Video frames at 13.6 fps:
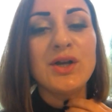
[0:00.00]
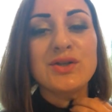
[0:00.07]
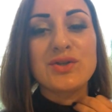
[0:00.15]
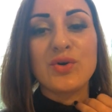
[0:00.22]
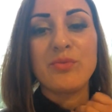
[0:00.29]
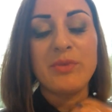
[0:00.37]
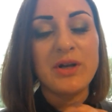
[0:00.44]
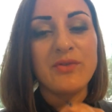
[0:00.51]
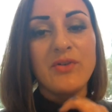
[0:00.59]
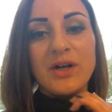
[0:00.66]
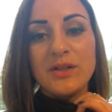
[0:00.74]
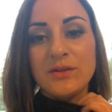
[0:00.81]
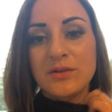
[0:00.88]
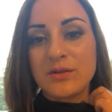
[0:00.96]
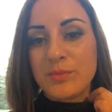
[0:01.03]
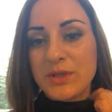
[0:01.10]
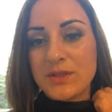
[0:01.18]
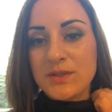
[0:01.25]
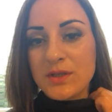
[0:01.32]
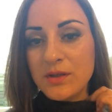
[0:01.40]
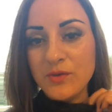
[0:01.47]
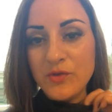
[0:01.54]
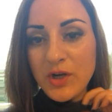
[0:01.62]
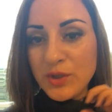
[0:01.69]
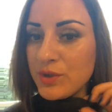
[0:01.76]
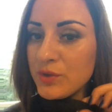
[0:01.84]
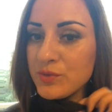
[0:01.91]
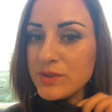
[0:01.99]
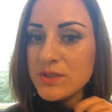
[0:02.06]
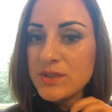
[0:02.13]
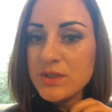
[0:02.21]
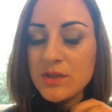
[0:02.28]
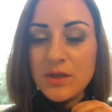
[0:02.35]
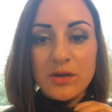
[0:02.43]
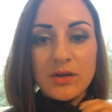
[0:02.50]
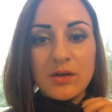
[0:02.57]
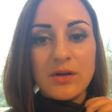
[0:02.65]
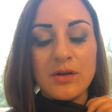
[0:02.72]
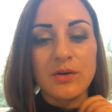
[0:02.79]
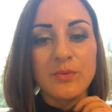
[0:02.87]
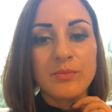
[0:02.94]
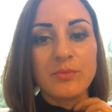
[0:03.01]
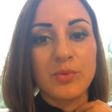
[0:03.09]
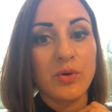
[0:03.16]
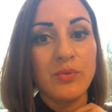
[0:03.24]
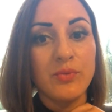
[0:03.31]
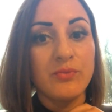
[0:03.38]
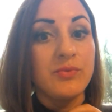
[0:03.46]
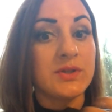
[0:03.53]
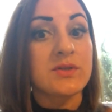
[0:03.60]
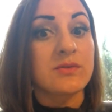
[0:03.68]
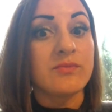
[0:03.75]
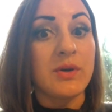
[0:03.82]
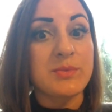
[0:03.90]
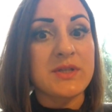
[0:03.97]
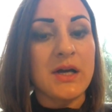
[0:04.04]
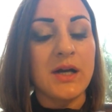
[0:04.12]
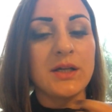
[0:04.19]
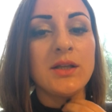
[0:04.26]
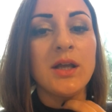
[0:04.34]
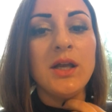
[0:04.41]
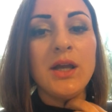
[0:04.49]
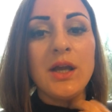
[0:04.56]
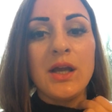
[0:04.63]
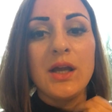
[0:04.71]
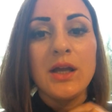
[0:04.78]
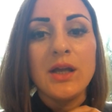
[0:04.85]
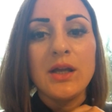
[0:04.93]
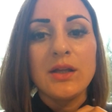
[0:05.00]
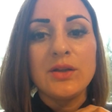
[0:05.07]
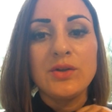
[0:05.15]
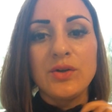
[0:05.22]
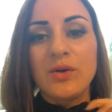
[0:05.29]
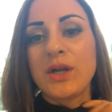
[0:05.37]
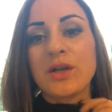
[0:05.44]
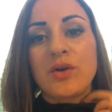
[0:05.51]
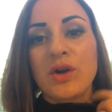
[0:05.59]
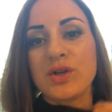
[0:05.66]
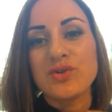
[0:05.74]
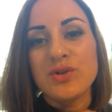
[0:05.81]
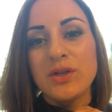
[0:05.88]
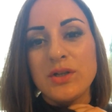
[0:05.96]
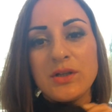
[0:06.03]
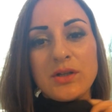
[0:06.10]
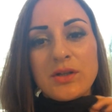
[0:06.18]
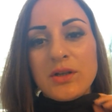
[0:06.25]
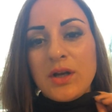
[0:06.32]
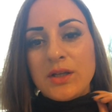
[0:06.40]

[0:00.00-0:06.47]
So my father basically found out this website, and I graduated.